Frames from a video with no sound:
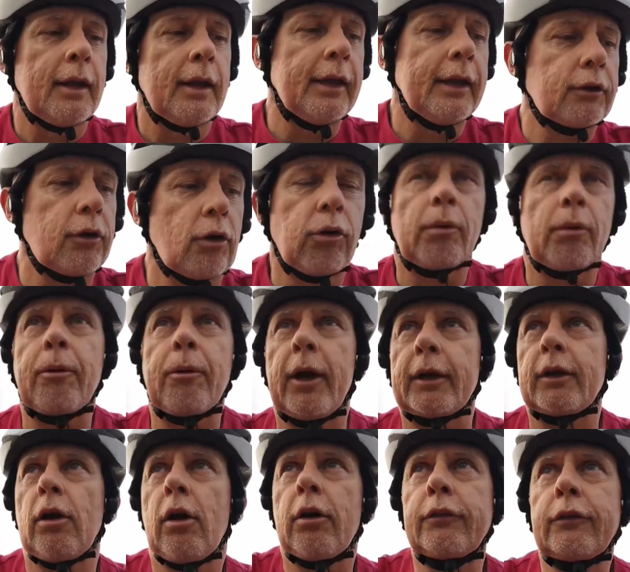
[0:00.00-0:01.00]

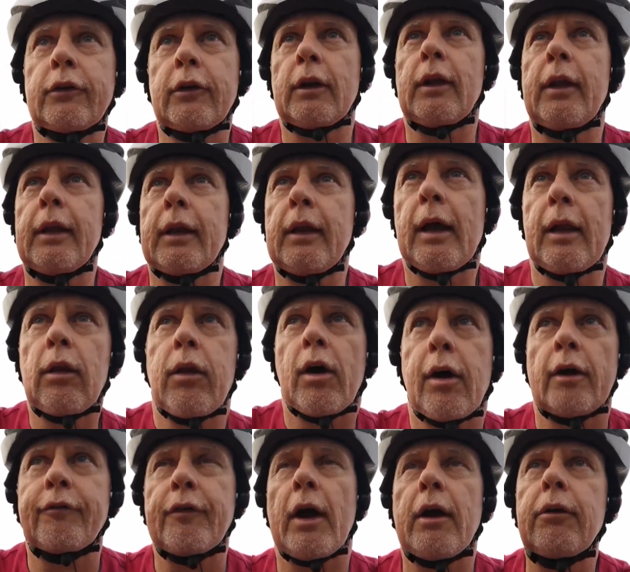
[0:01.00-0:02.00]
incorporate constantly in our
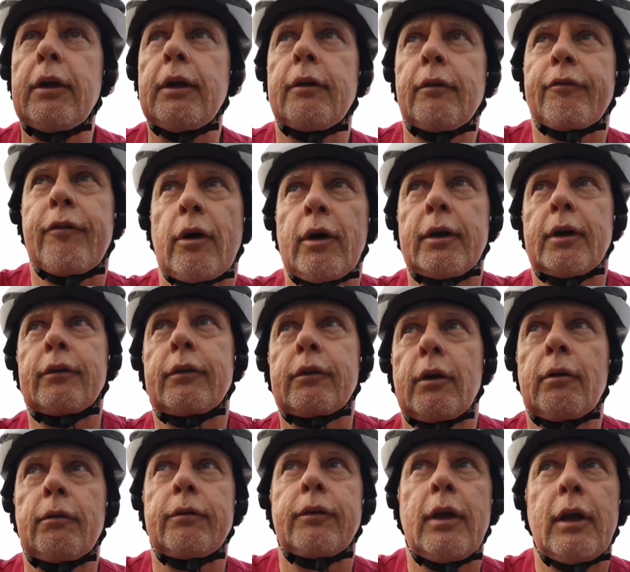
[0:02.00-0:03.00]
life, only to find
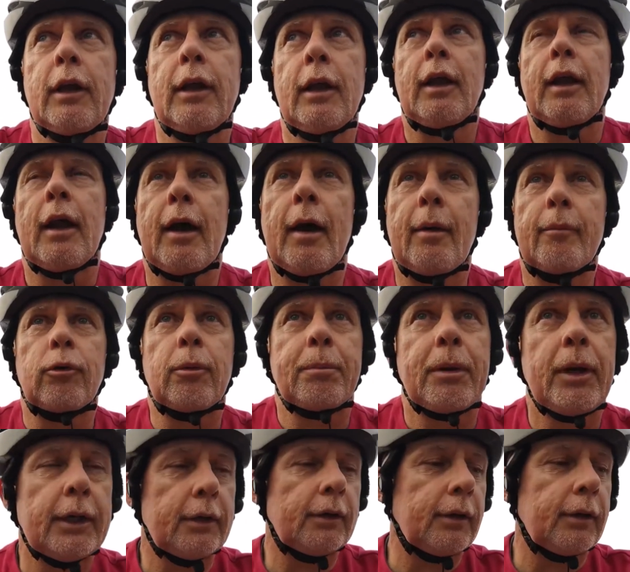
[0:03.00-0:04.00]
ourselves
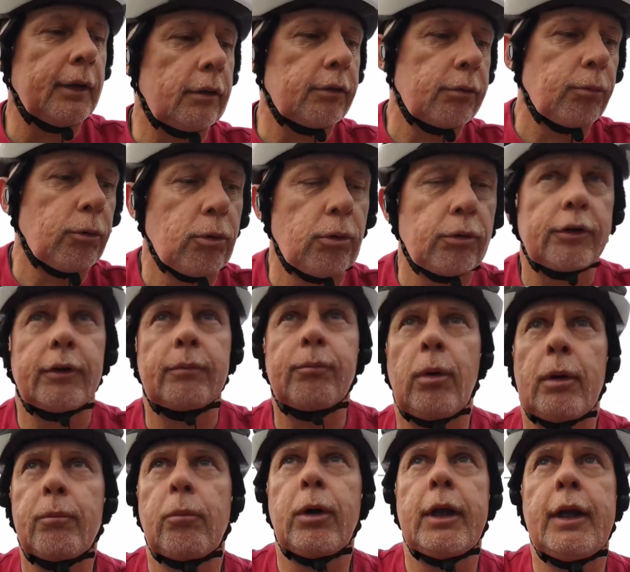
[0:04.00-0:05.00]
repeatedly thwarted
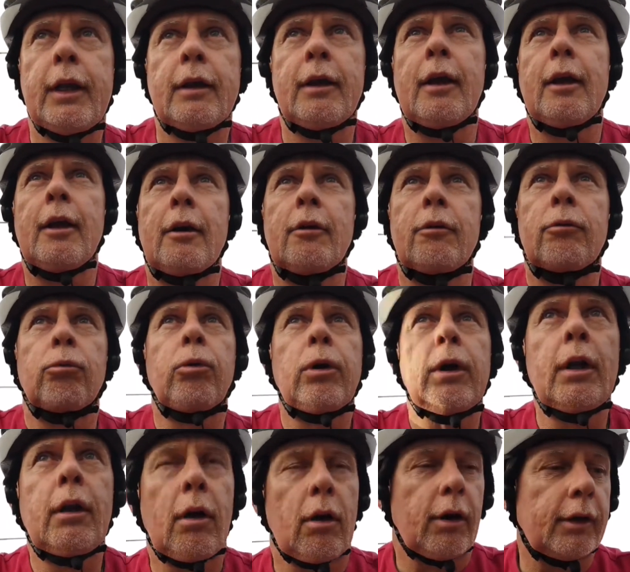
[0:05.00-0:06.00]
when we
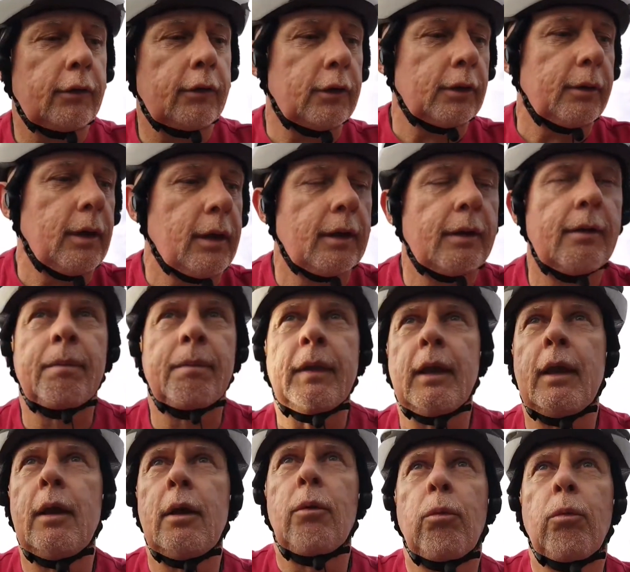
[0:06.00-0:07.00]
realize that
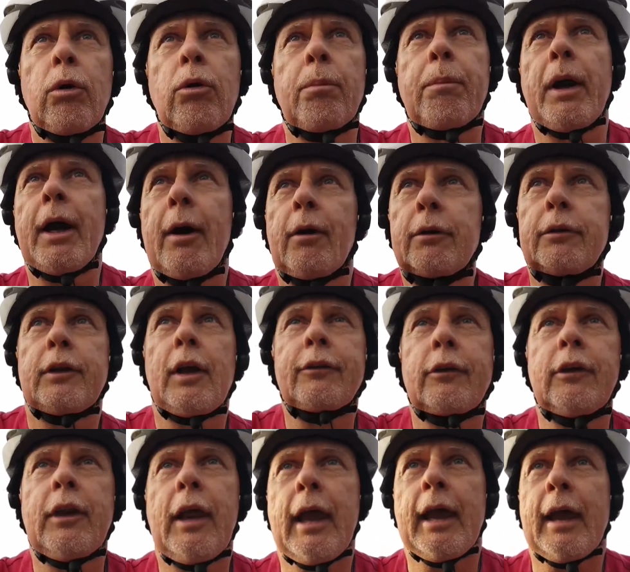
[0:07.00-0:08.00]
willpower
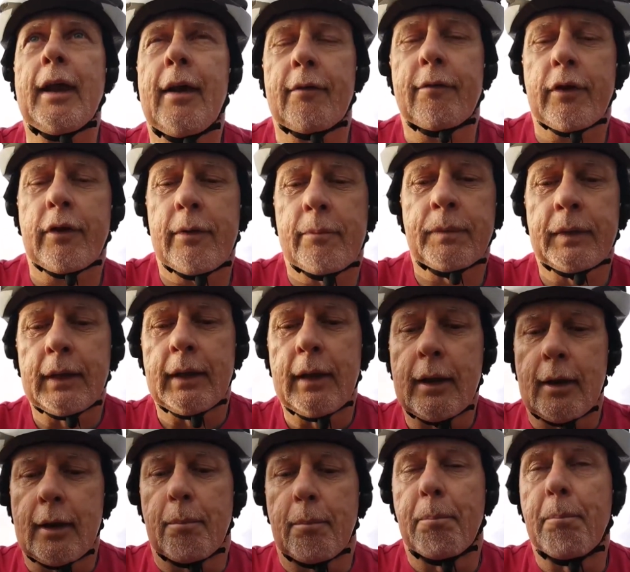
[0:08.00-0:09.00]
doesn't have
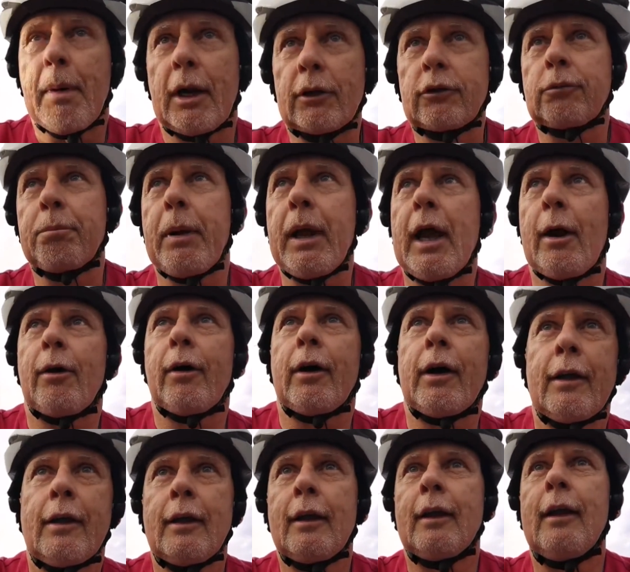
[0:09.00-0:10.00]
much power
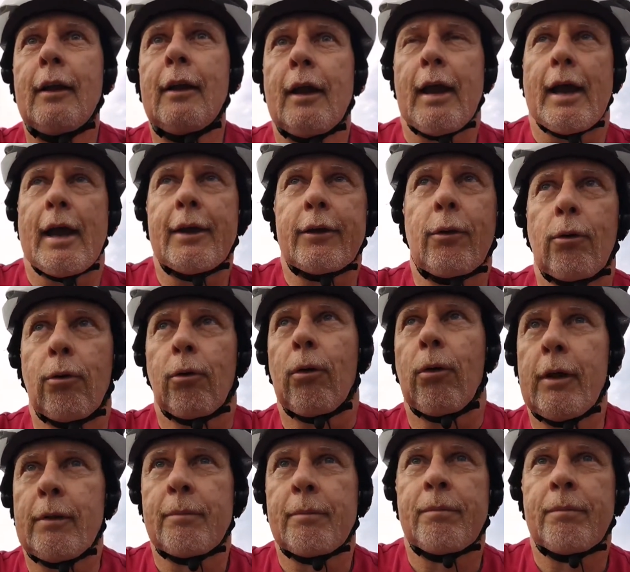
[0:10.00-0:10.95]
at all.